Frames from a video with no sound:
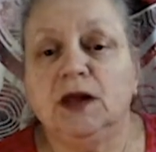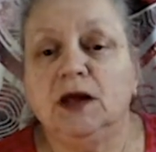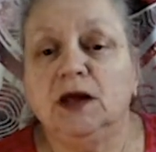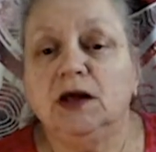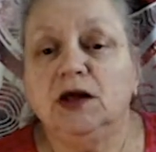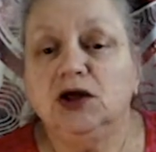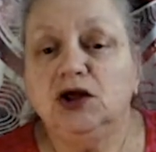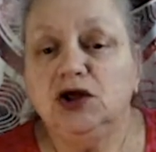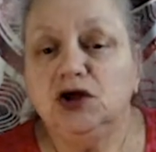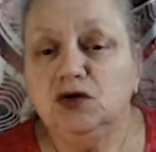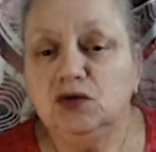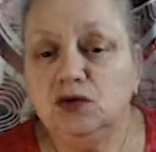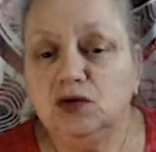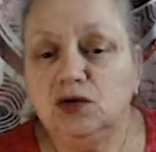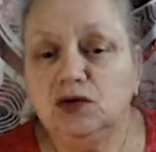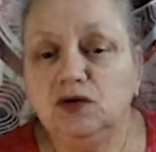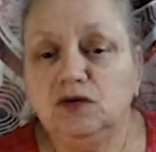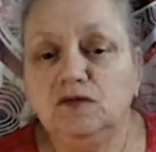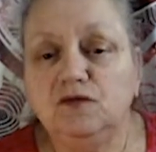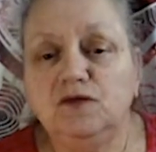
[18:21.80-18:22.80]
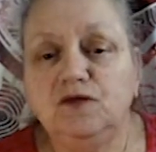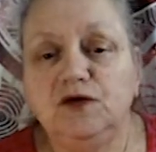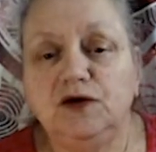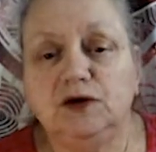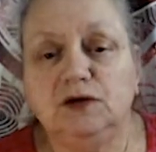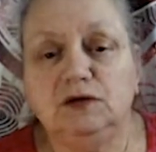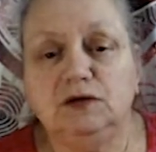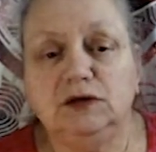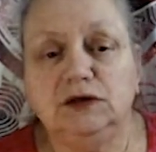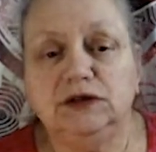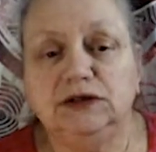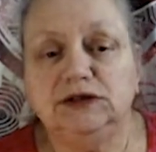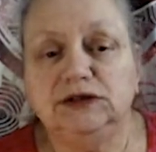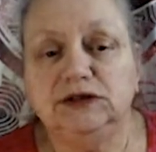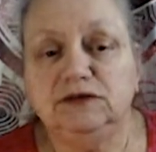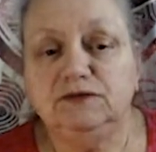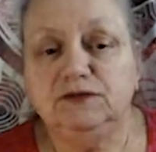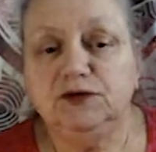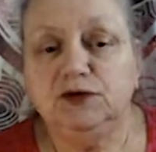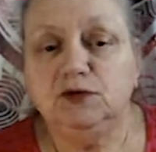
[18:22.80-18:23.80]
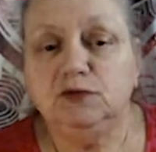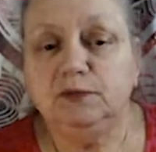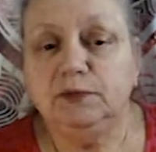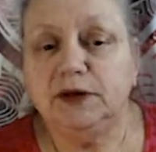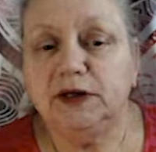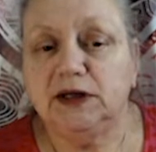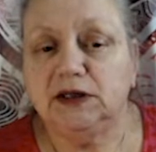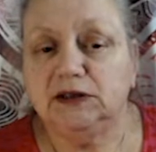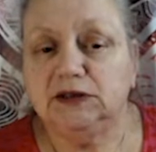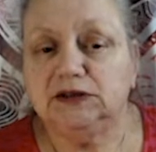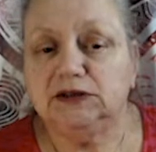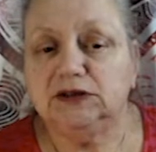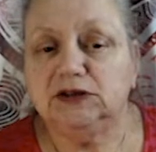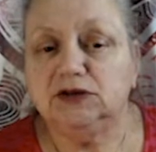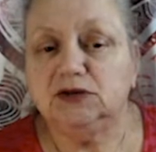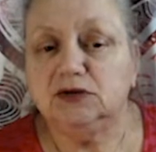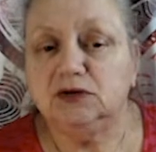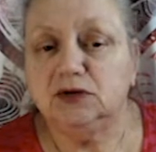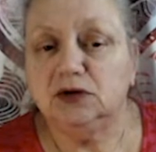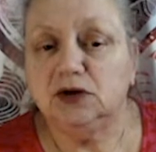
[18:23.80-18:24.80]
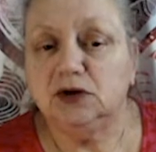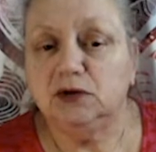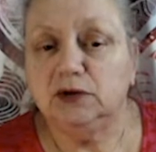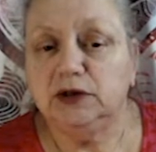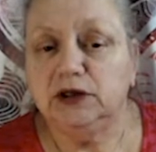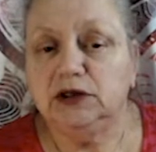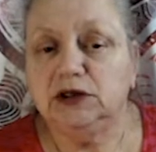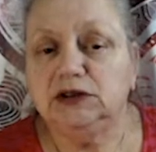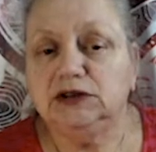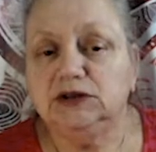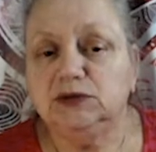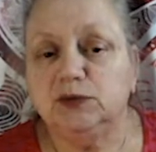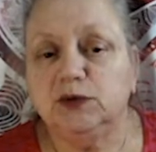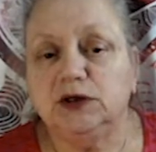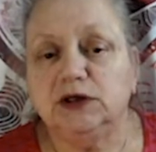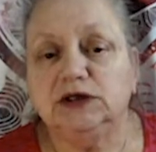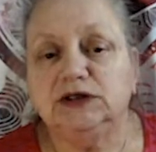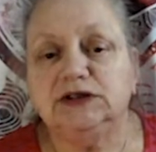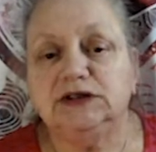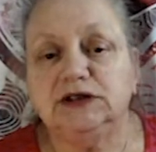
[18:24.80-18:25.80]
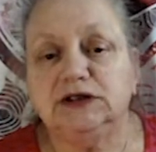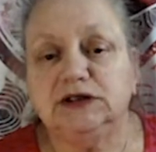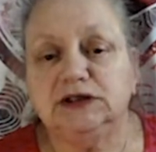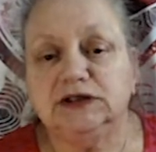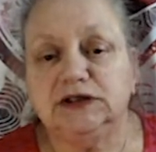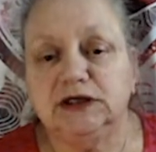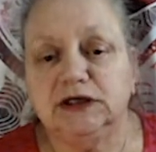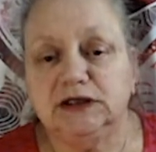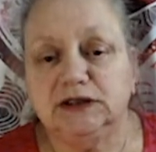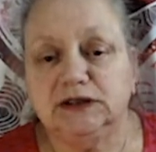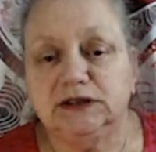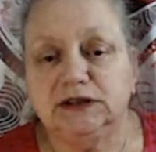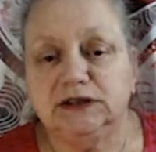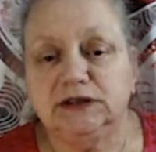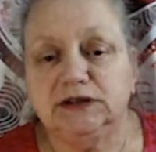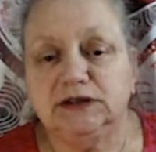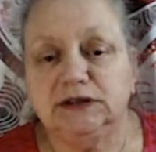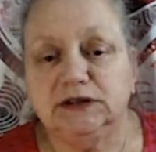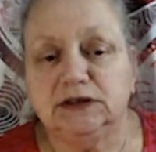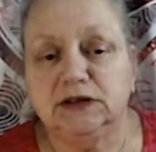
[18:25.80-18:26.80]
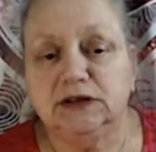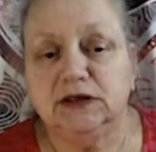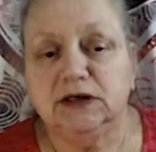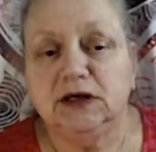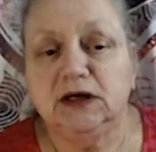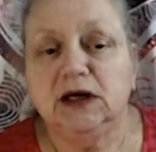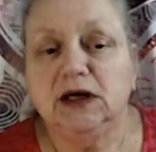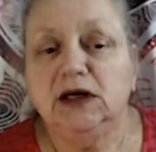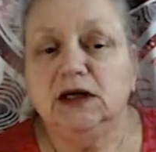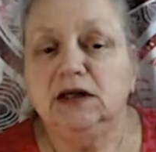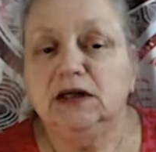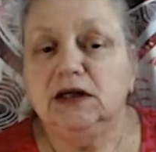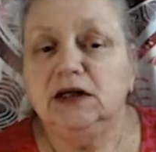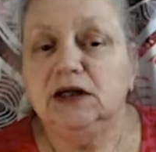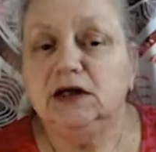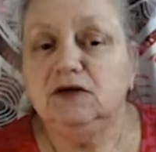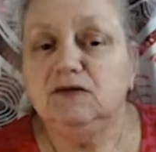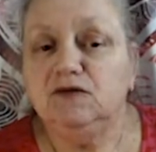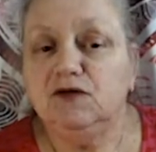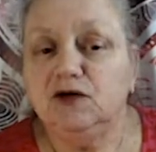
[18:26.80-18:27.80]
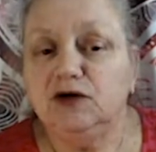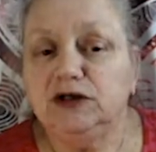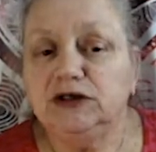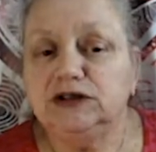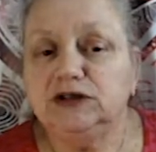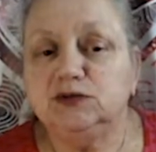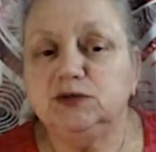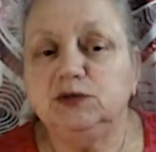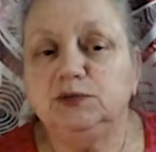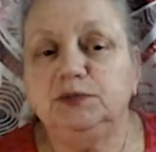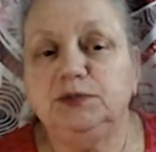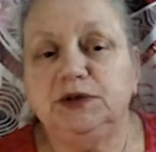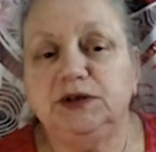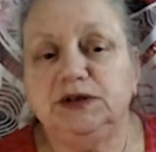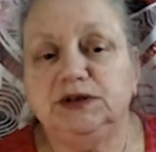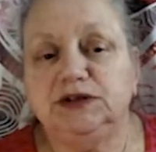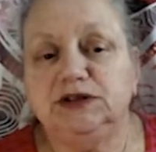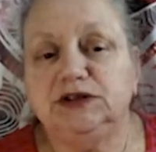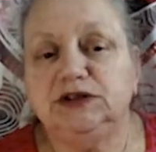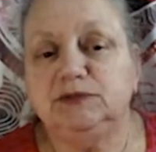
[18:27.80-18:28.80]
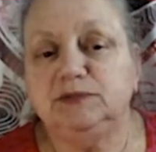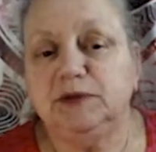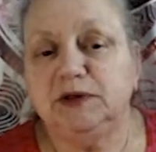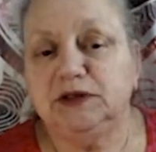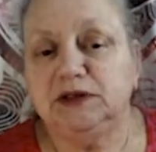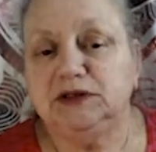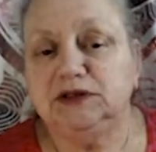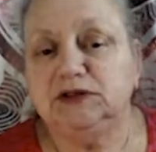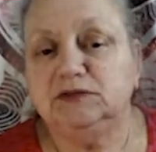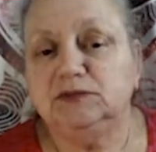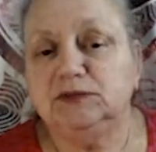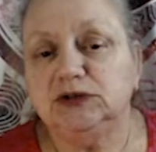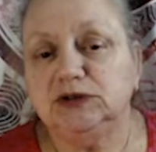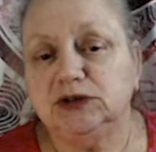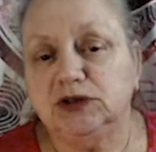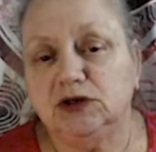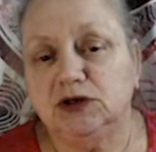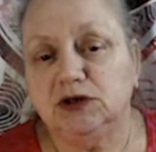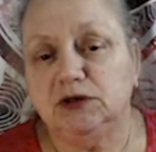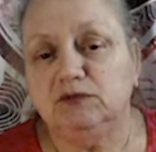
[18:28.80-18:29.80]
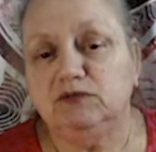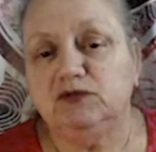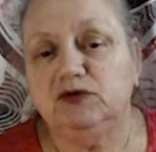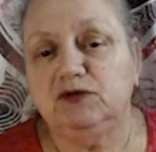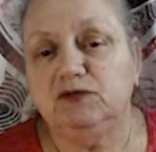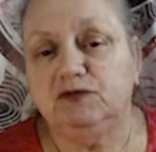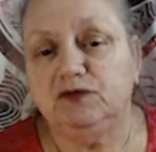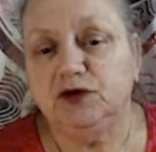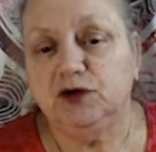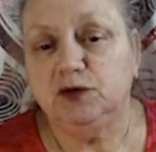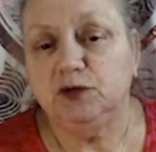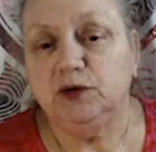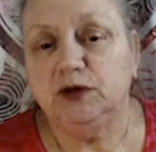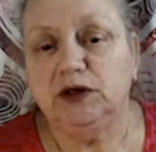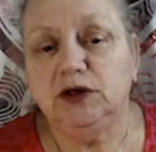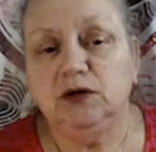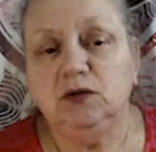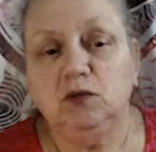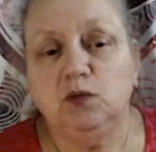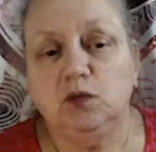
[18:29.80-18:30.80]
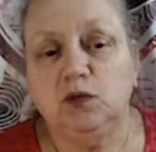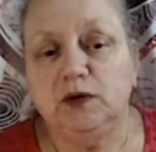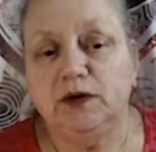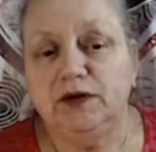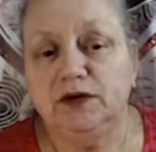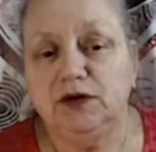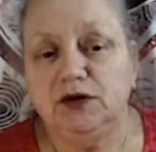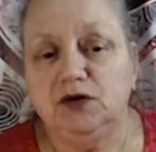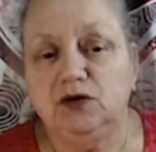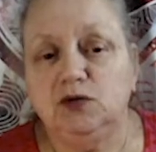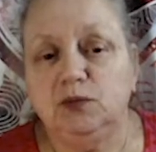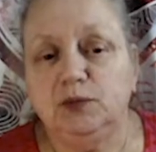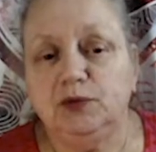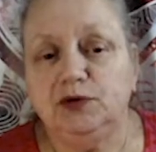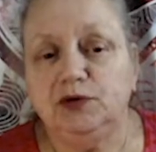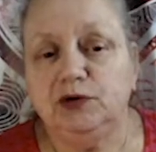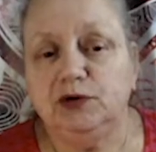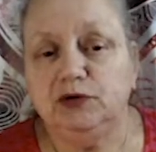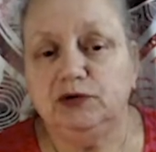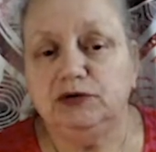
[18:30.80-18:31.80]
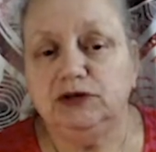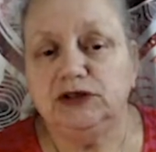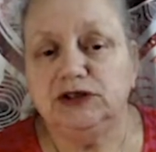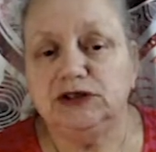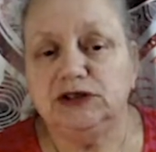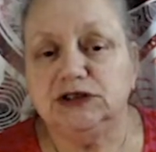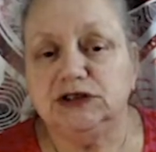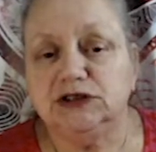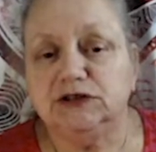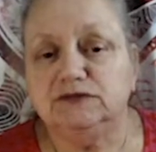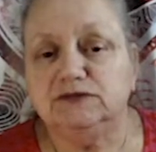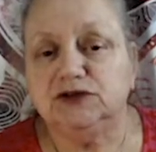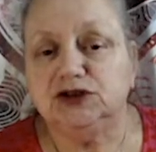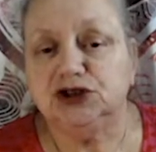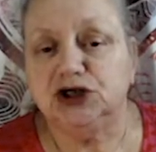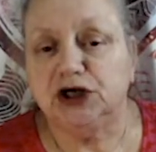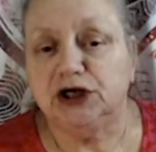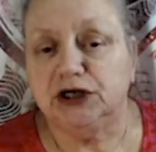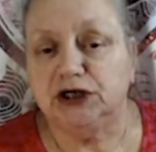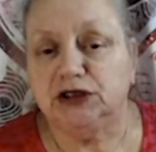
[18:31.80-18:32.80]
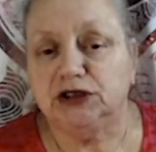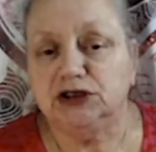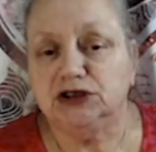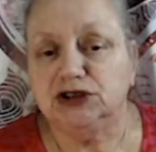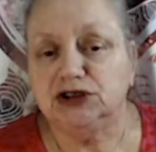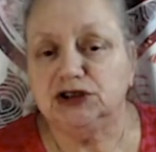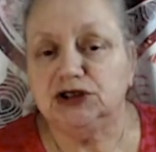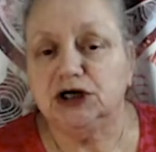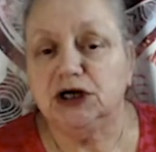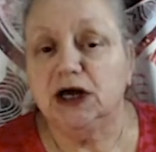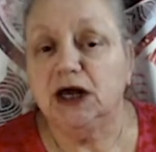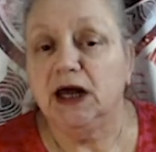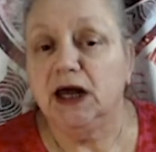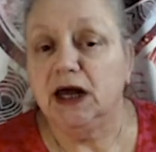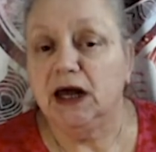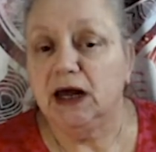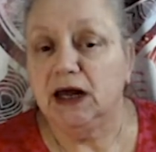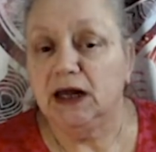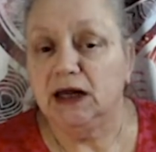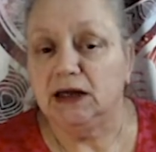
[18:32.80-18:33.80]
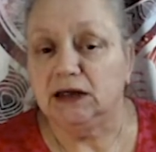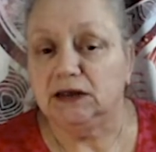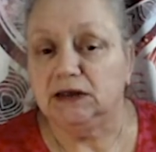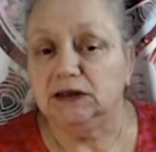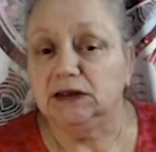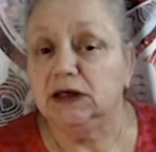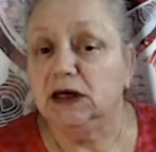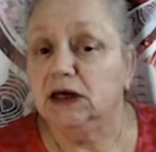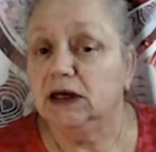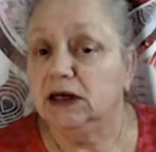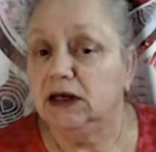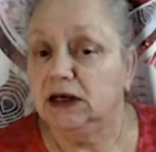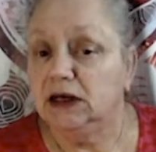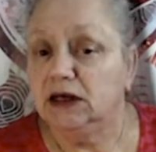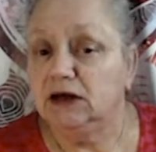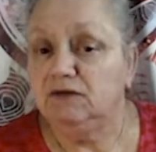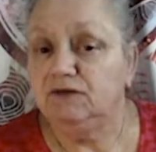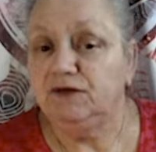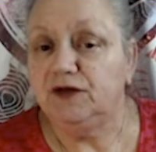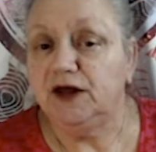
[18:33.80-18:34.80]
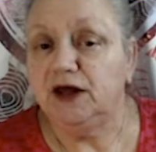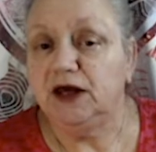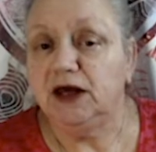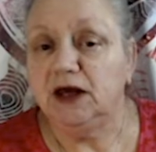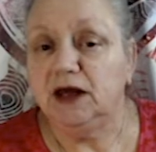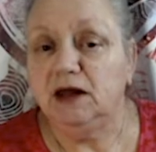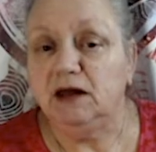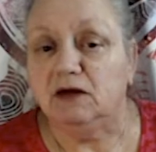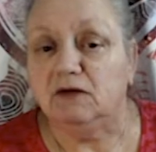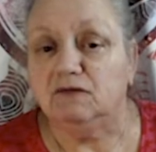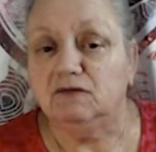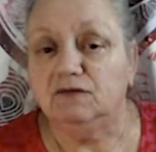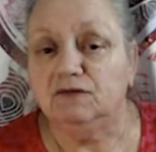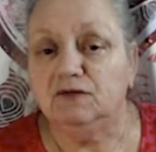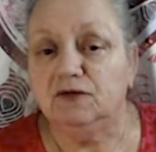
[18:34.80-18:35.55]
You could feel as if your plans are not going as well as intended. The advice would be to spend some time reviewing whether your priorities have changed and, if they have,